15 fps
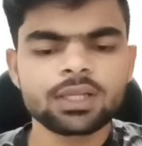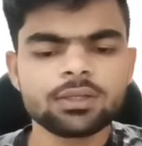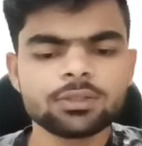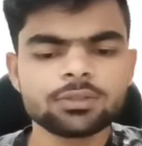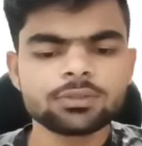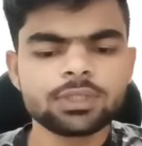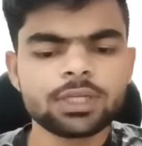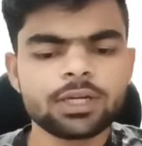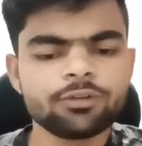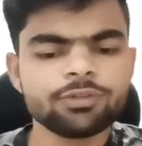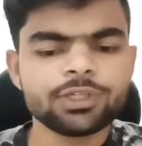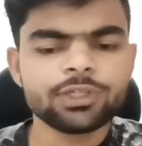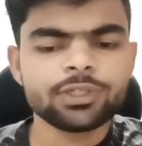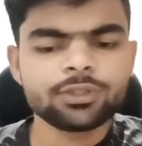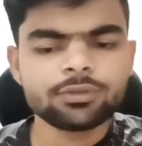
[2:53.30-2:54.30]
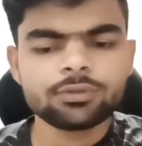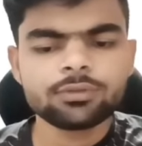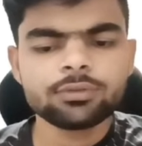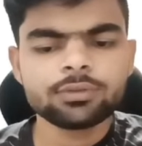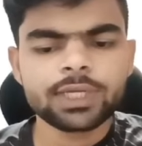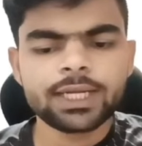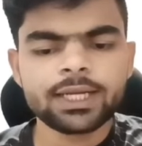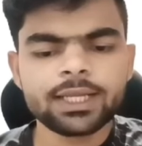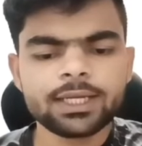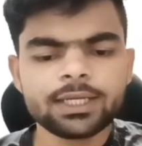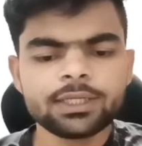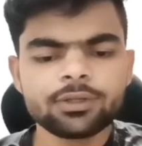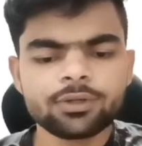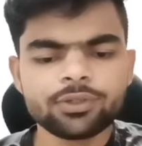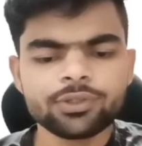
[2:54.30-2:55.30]
So now we need to render it
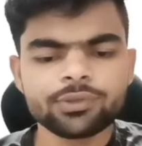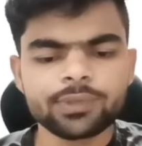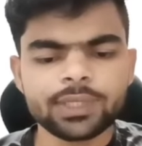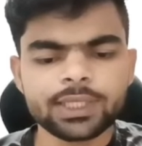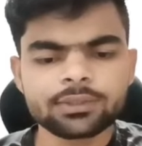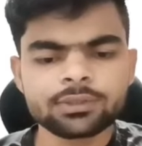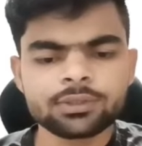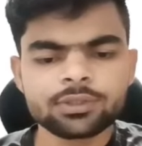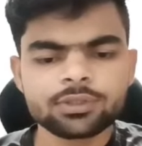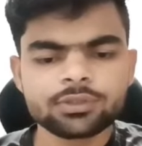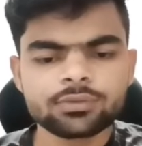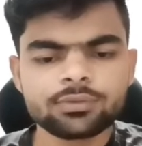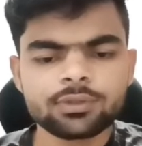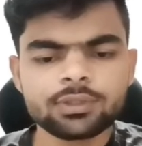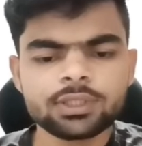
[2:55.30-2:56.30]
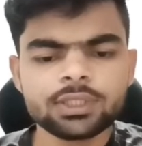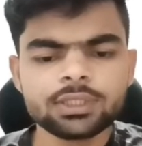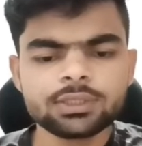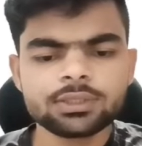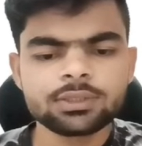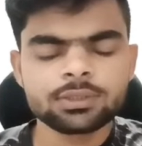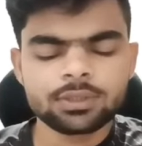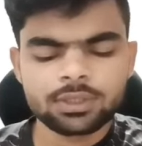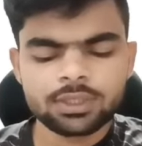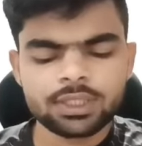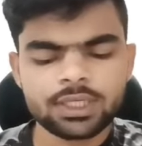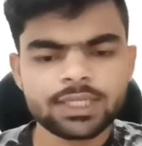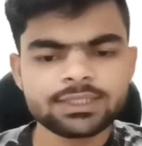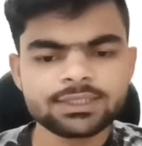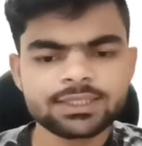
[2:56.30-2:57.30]
on UI. For this,
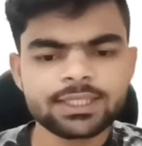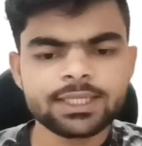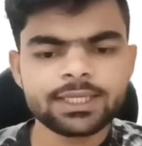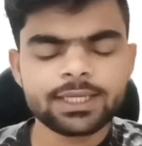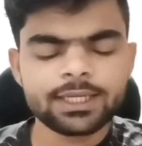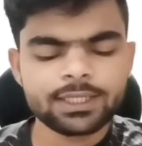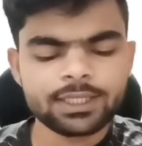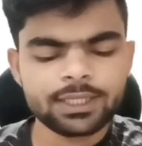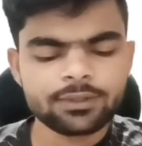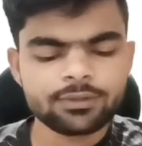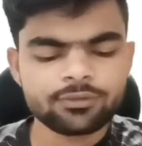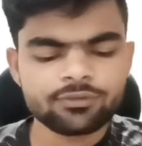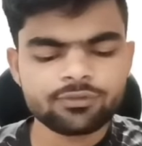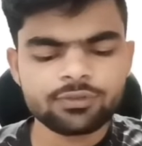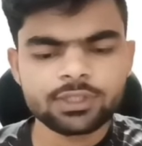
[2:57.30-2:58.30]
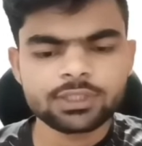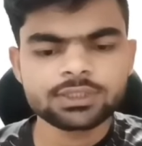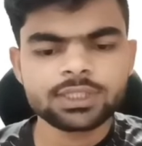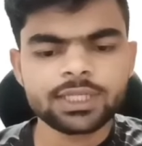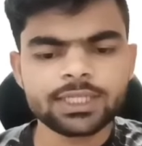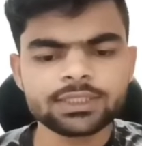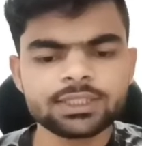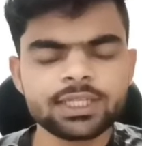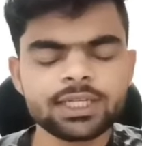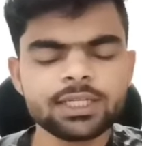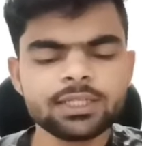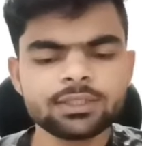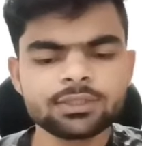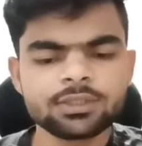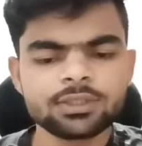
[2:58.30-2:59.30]
let's create first h3.
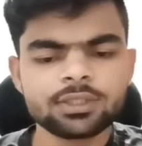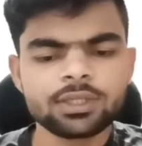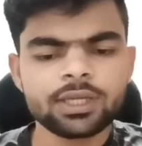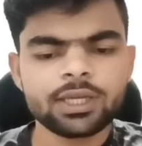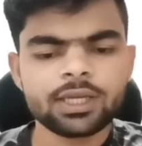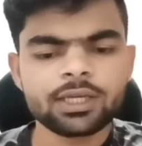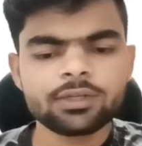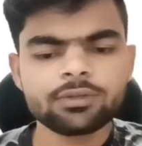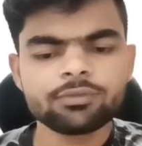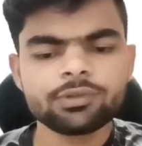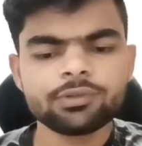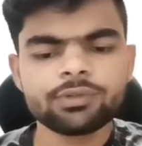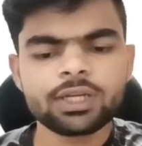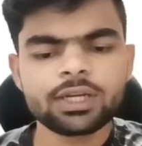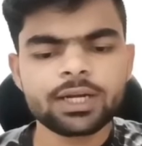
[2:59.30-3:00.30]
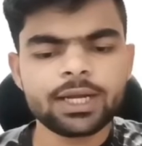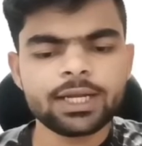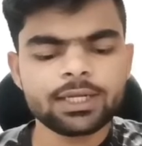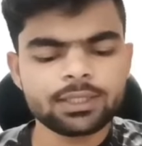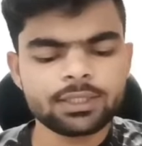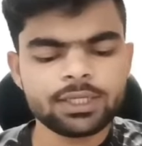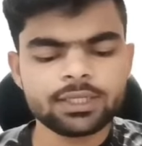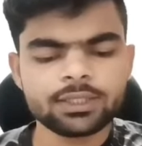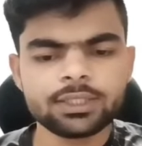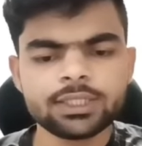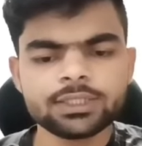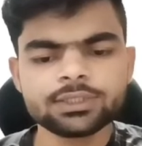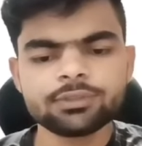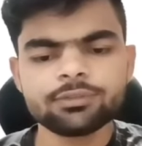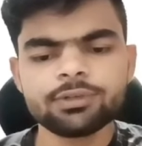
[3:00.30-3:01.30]
Here we will write
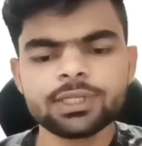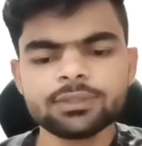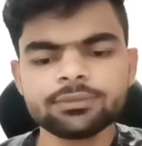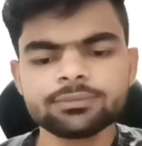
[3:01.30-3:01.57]
list 1,